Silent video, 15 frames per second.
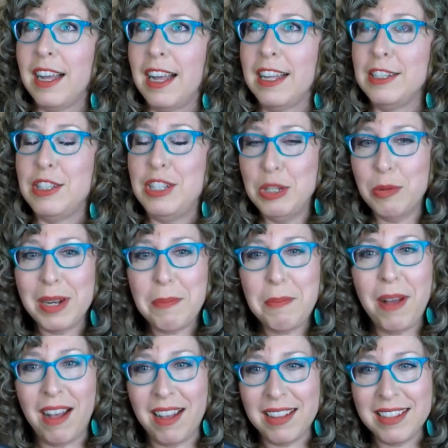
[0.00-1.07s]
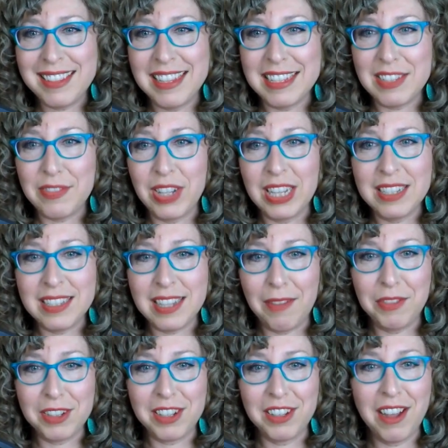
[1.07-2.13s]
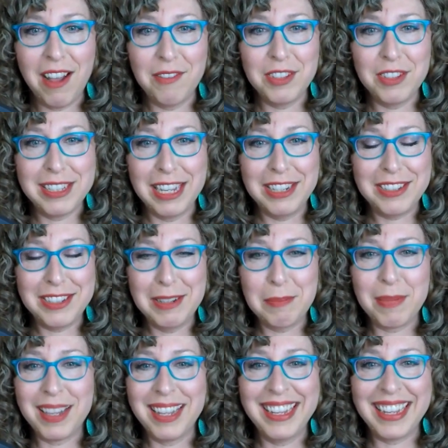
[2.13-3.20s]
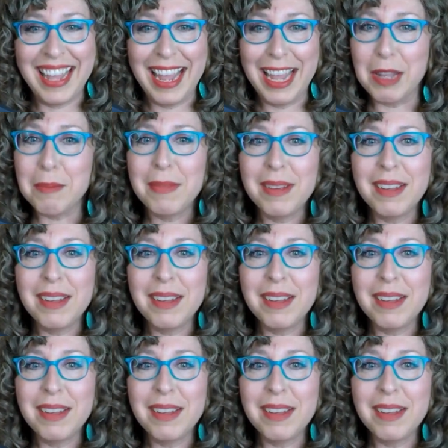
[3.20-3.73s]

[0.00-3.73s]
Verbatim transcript: do you want to pause this philosophical conversation and play a game?